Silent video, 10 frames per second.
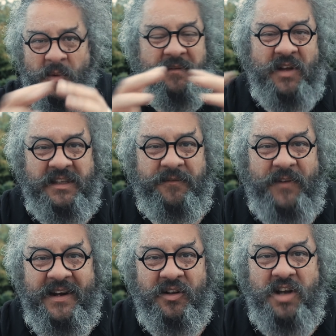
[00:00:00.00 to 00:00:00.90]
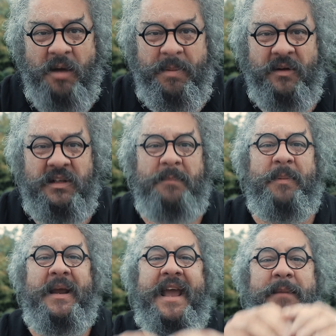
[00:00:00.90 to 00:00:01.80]
When I've got the final compound clip,
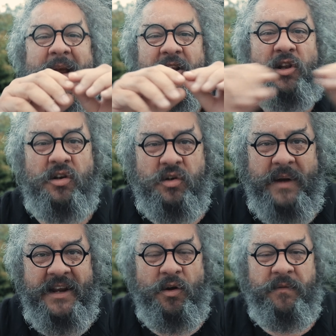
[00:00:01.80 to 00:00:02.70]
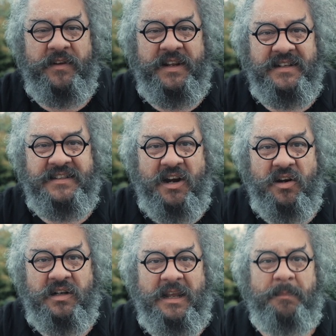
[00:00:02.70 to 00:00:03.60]
I add my look grade over the entire
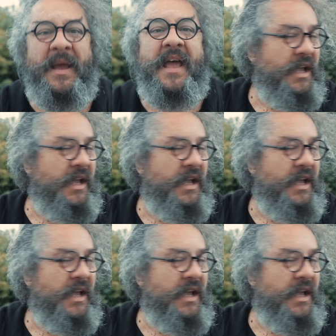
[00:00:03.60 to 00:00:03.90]
clip,